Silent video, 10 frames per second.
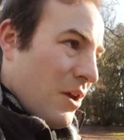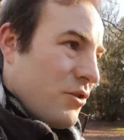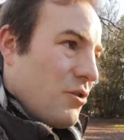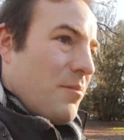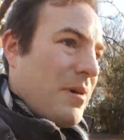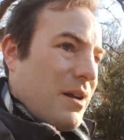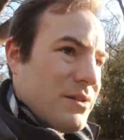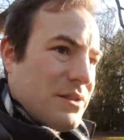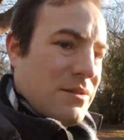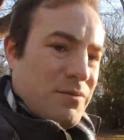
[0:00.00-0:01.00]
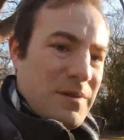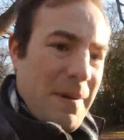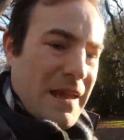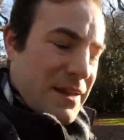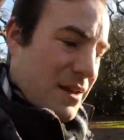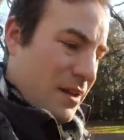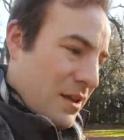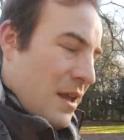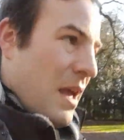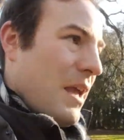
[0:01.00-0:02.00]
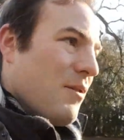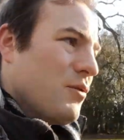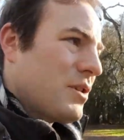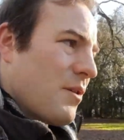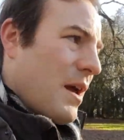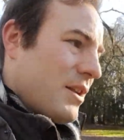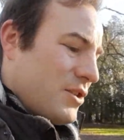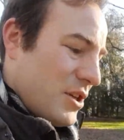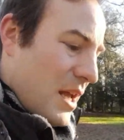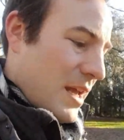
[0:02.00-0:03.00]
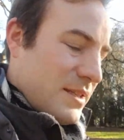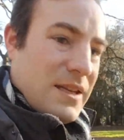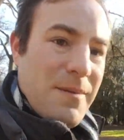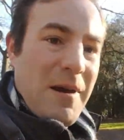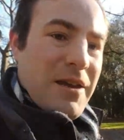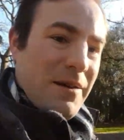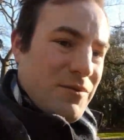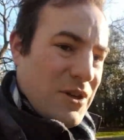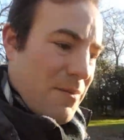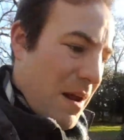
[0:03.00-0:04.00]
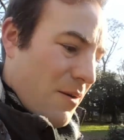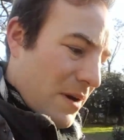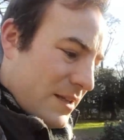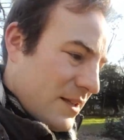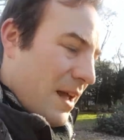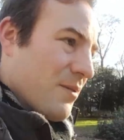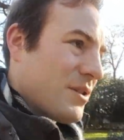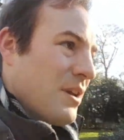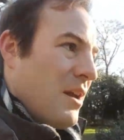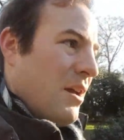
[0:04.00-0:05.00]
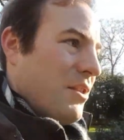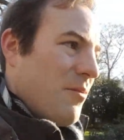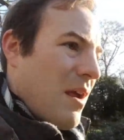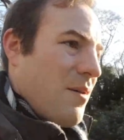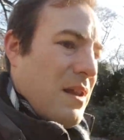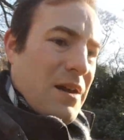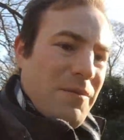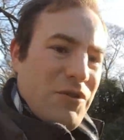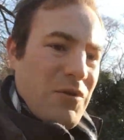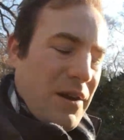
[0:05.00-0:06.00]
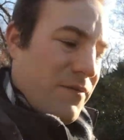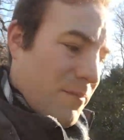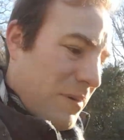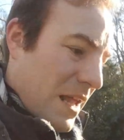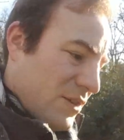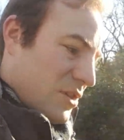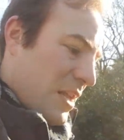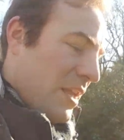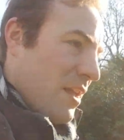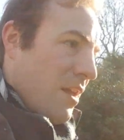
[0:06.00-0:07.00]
John Barnes was a banker. He also had shares in the Buckinghamshire Railway, so that was the railway line which ran from Bletchley